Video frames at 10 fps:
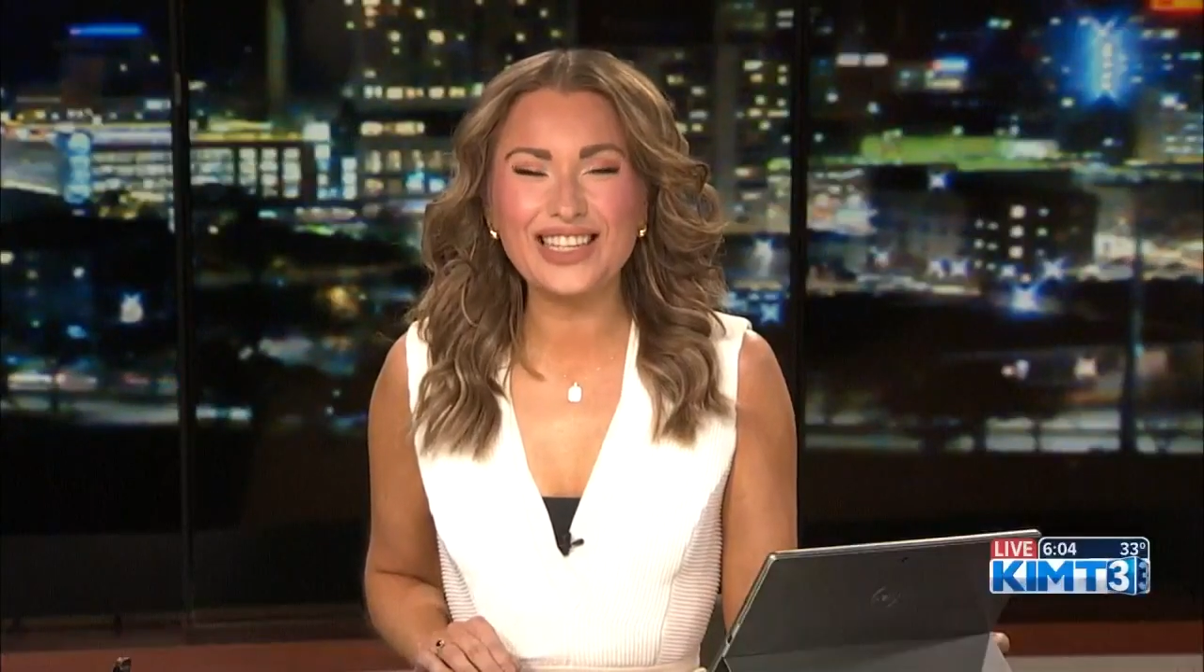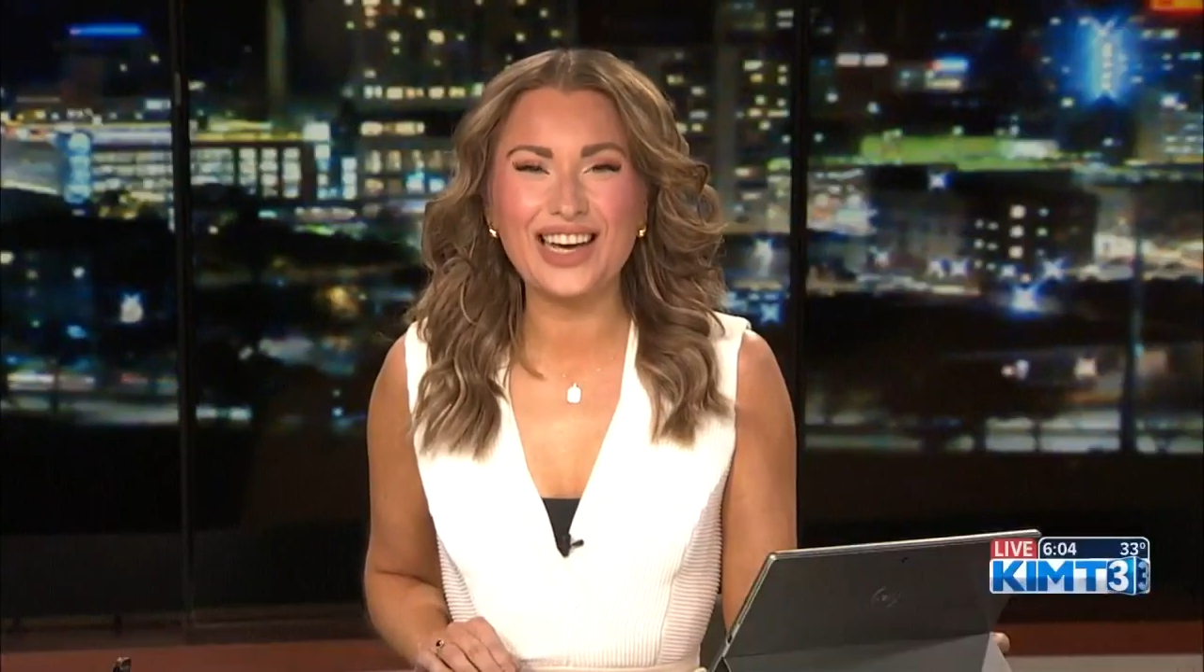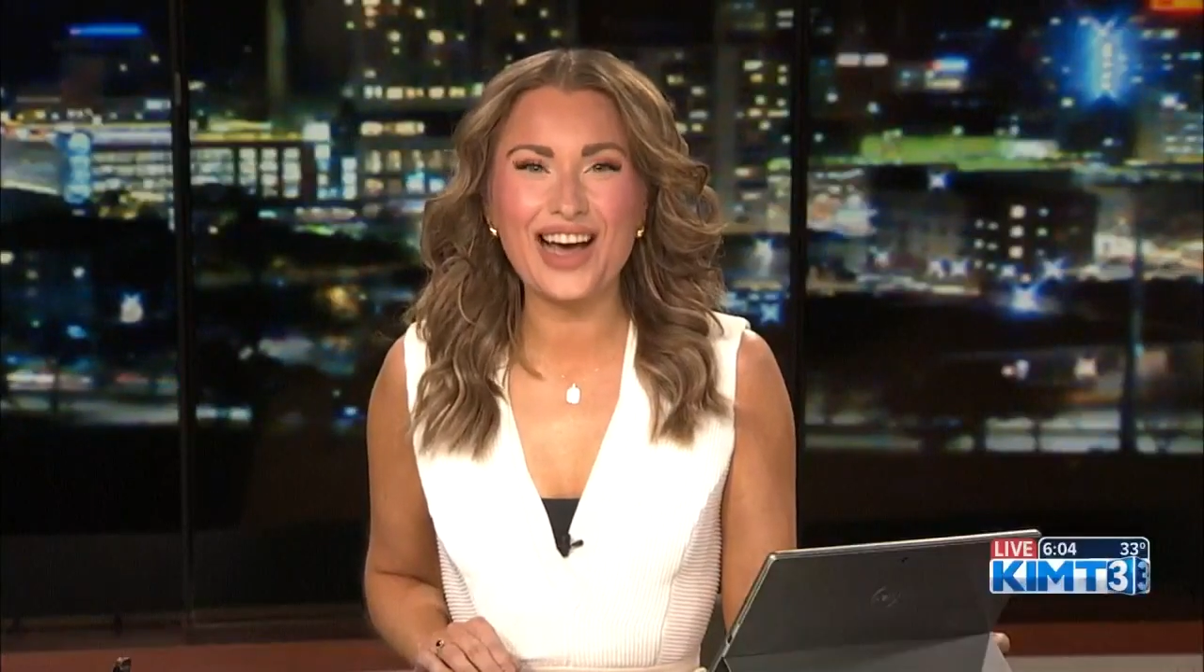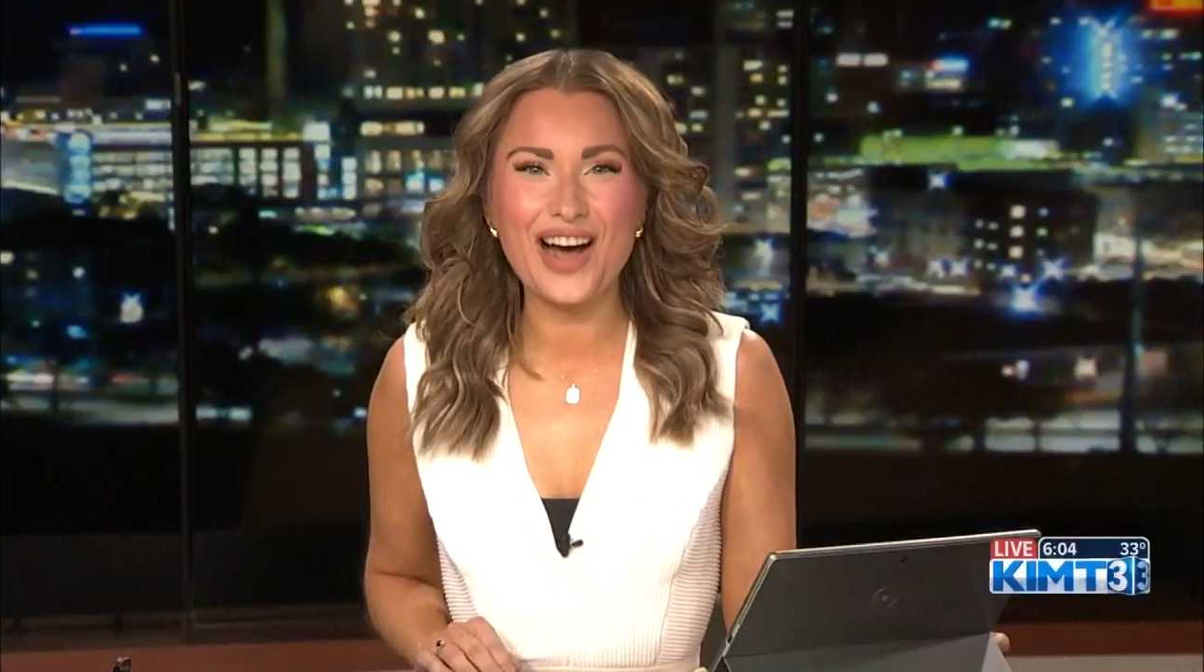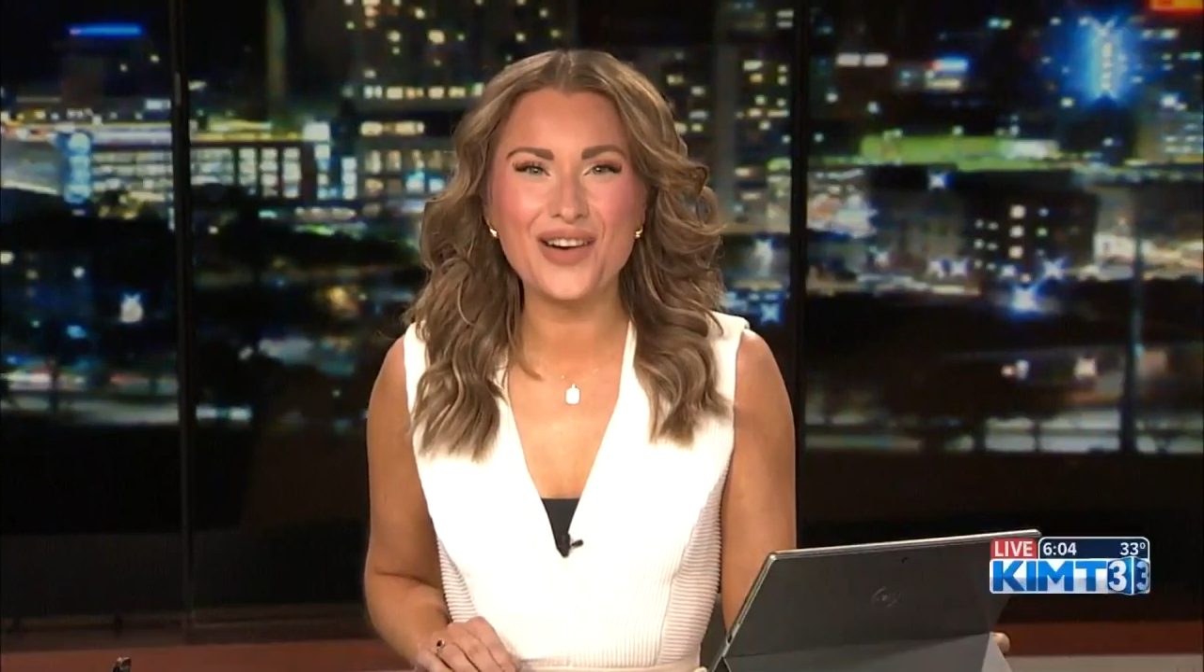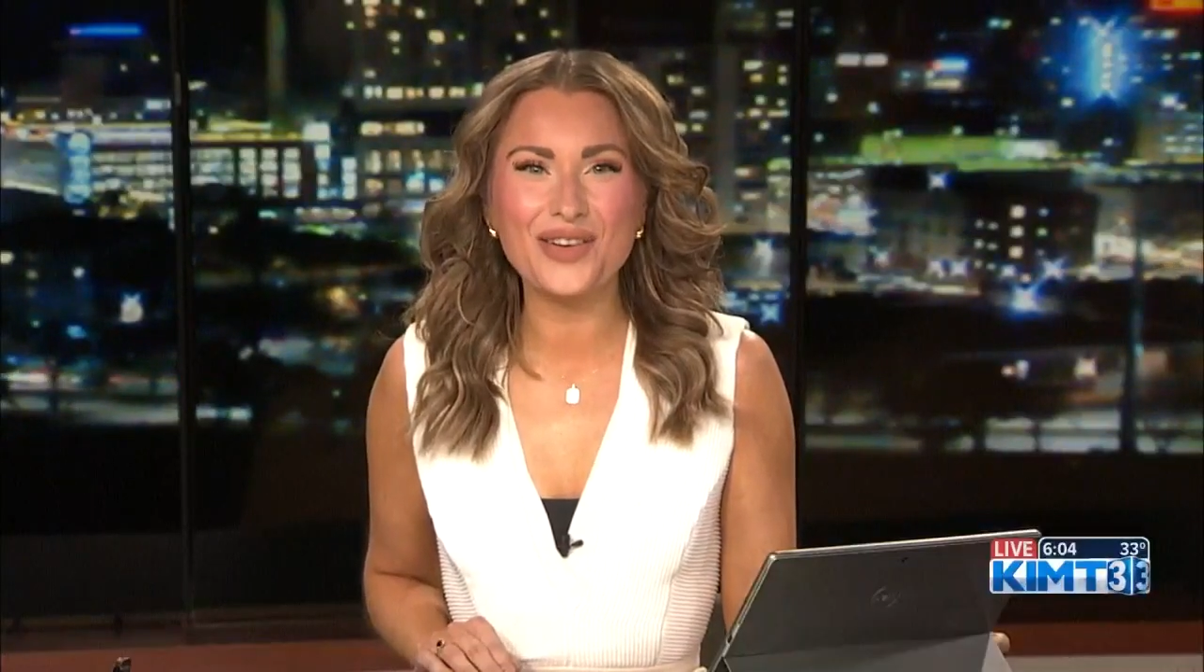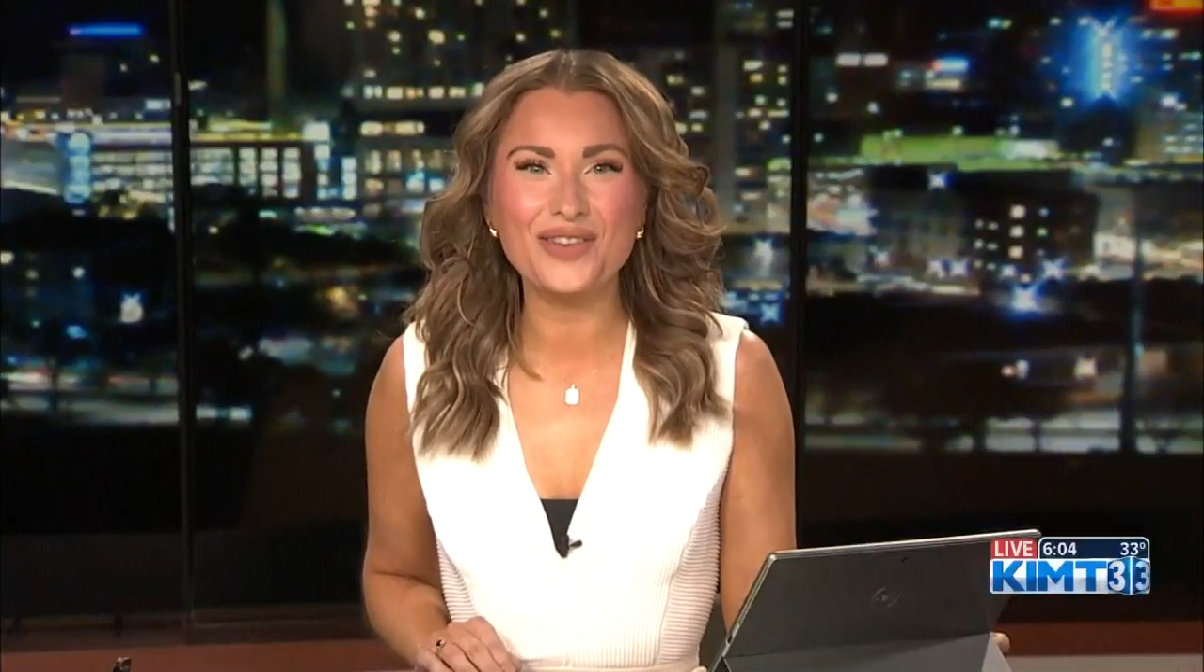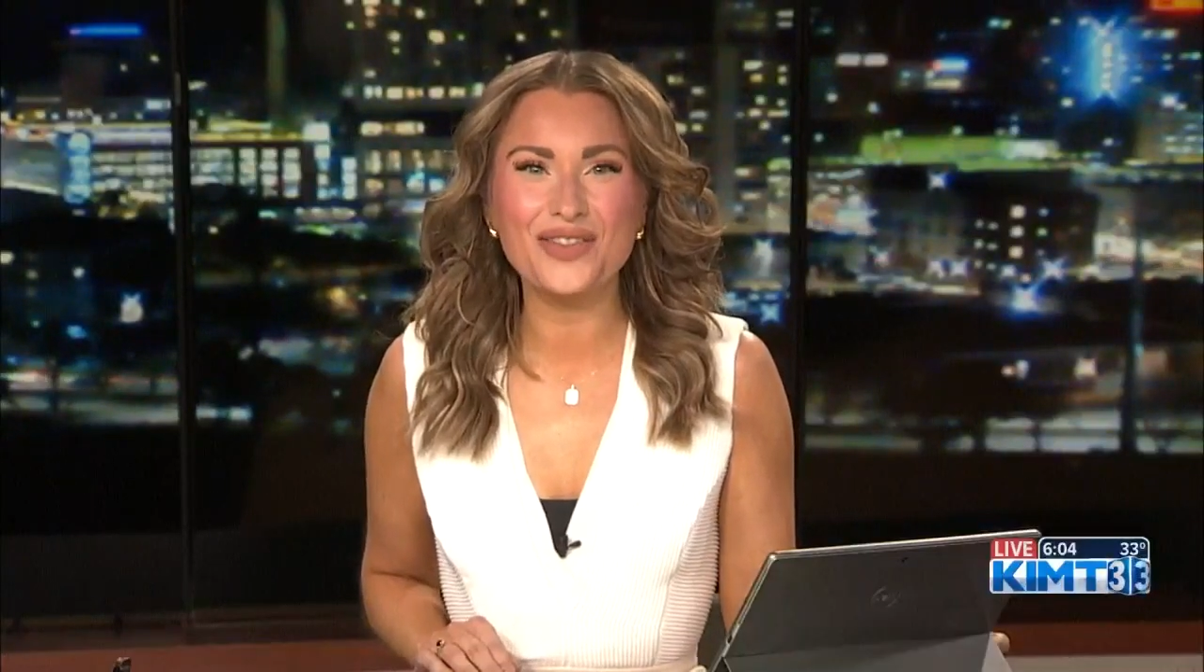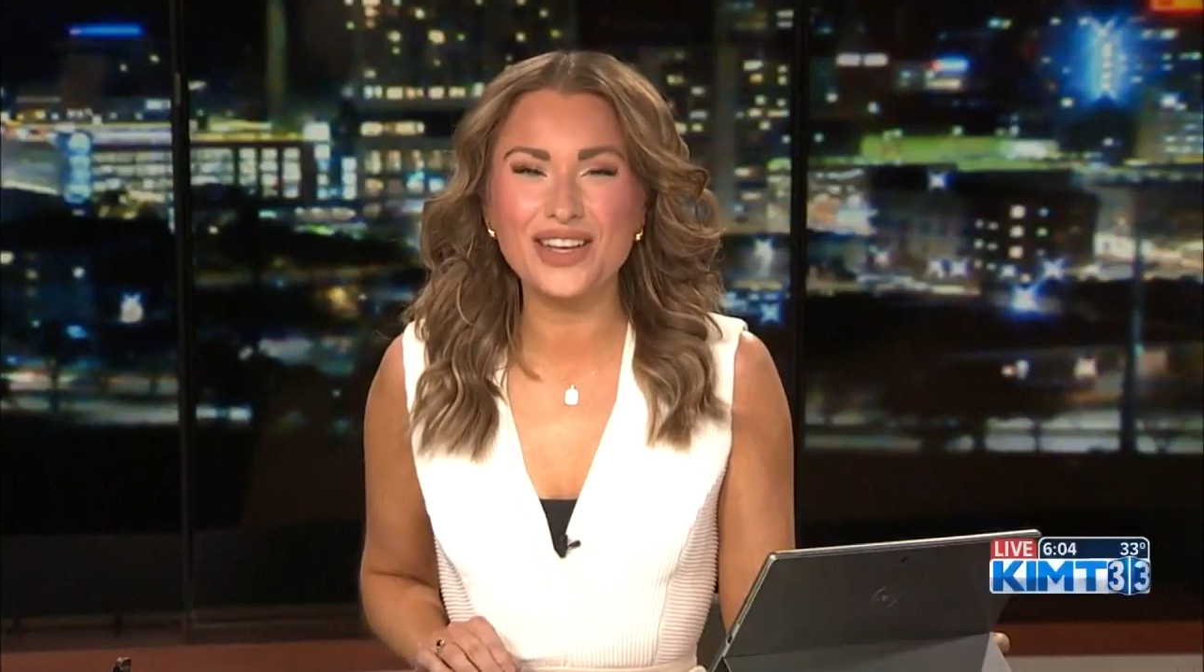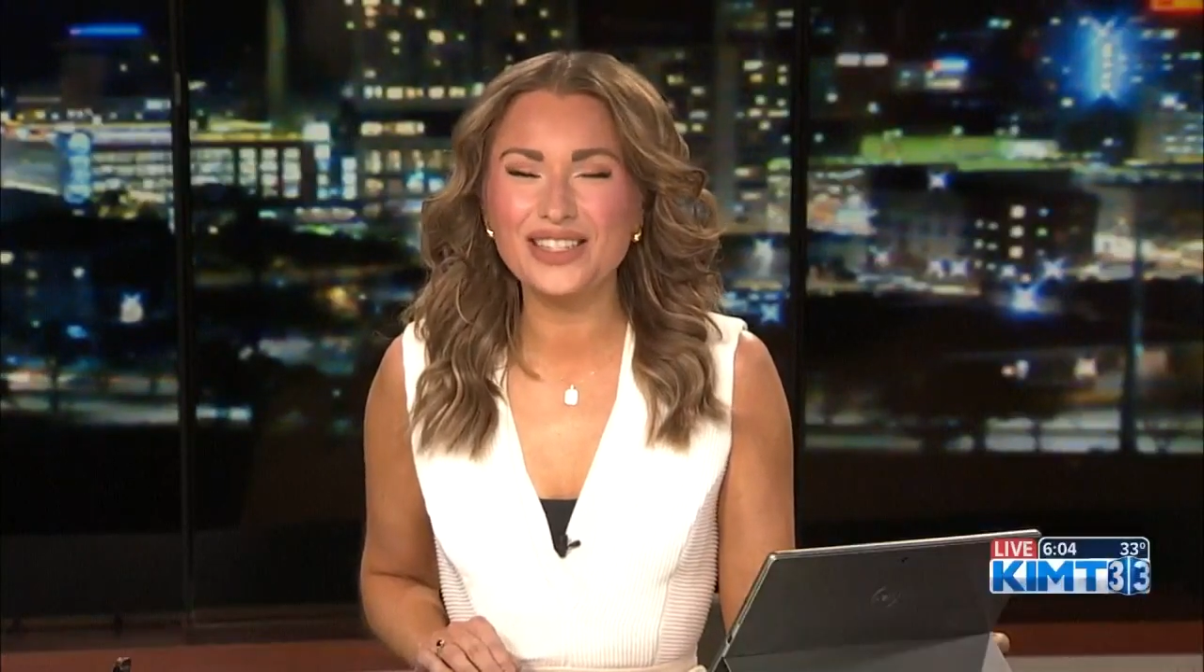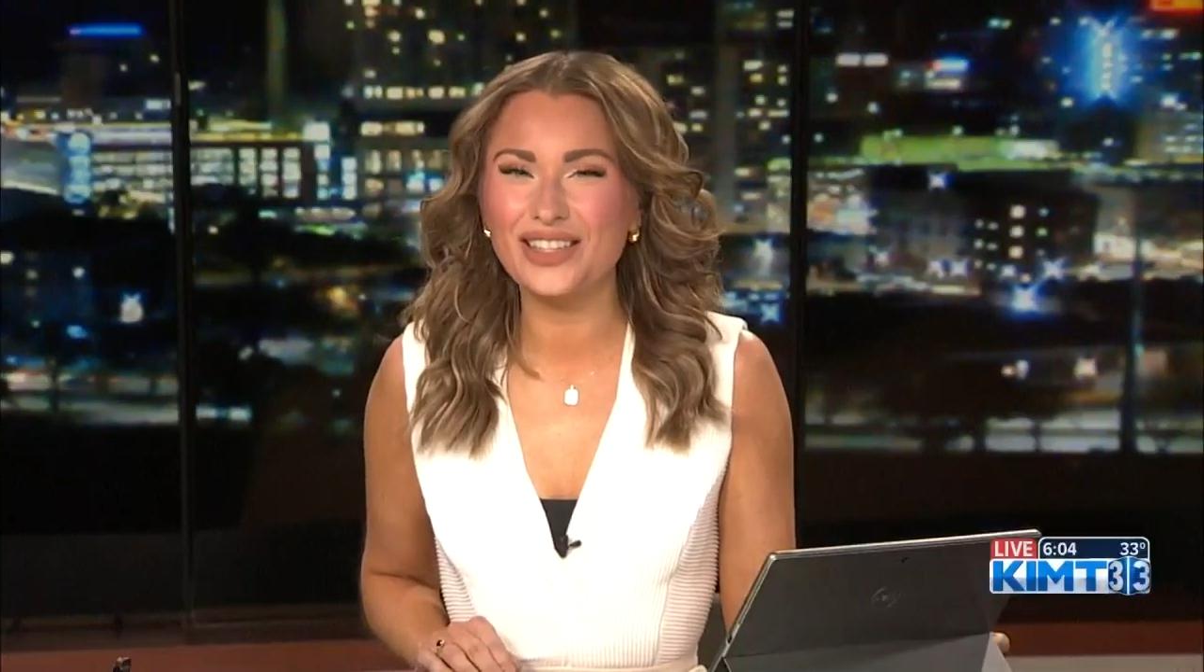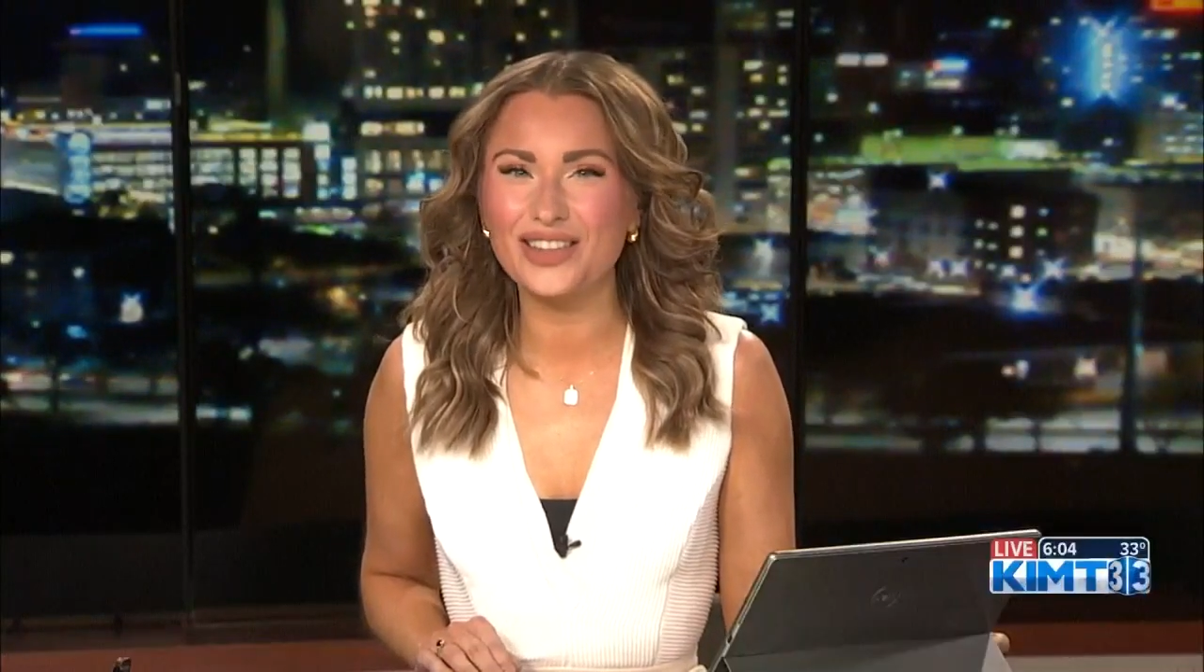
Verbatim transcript: how invested